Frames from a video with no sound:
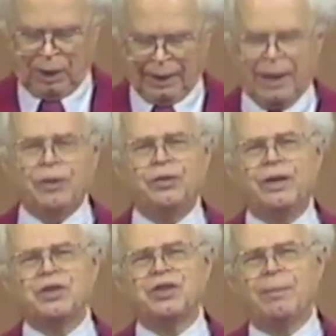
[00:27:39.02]
How did
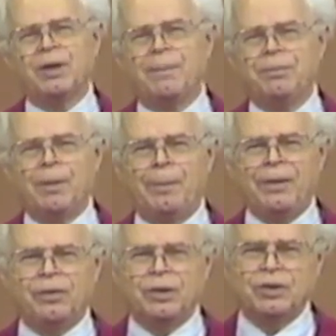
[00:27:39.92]
they sum it up? The
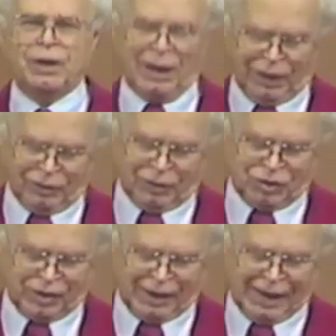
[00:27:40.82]
Methodists in London
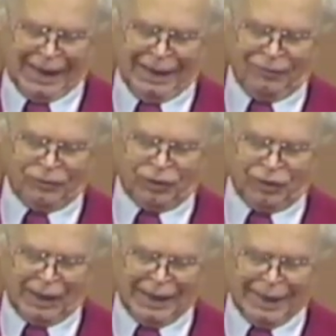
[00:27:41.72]
said, "After
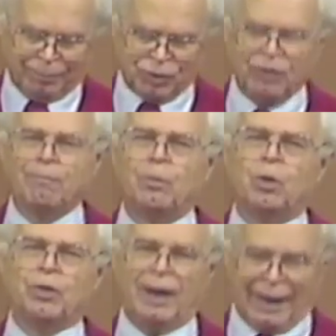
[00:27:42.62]
the lapse of
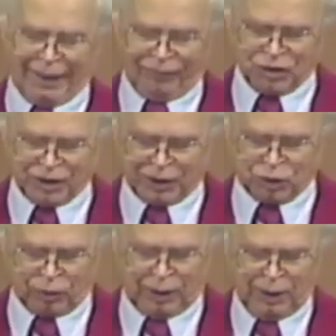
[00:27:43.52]
more than half a
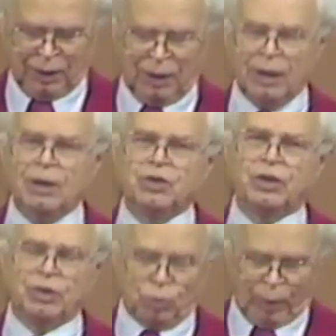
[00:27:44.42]
century
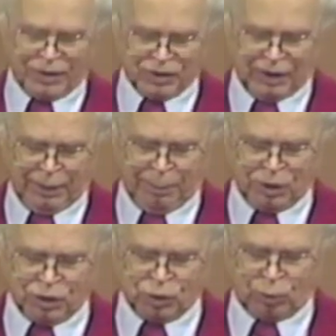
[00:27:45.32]
since Wesleyan
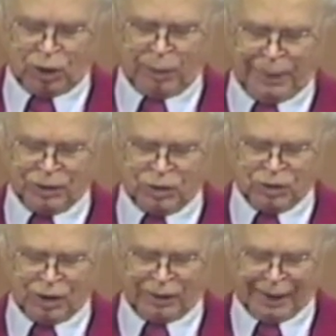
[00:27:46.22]
missions were commenced
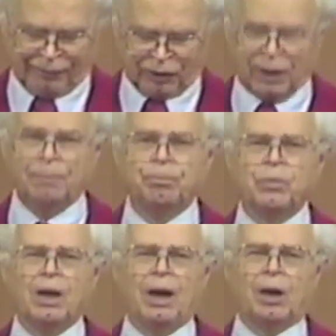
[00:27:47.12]
in South Africa,
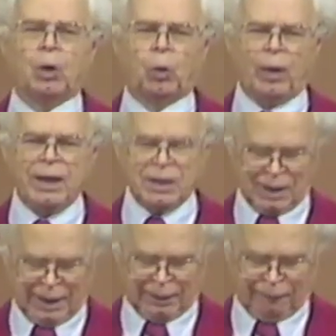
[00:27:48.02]
a great
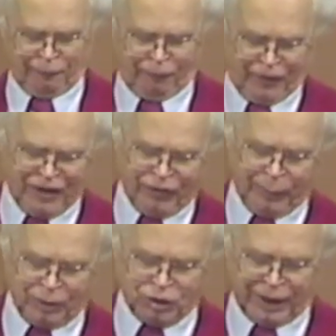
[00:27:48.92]
and
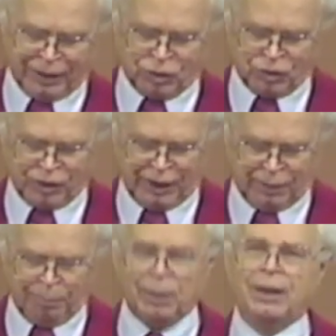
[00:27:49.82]
favorable change has
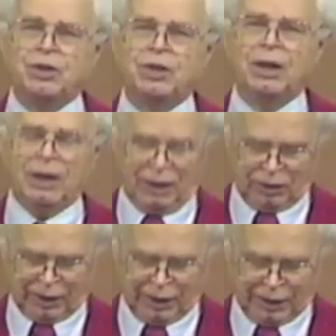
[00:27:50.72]
taken place
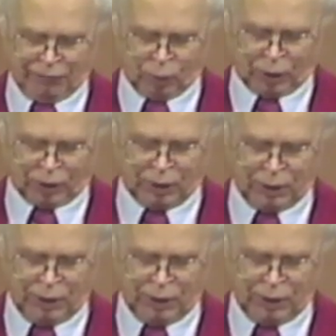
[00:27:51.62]
in the native work.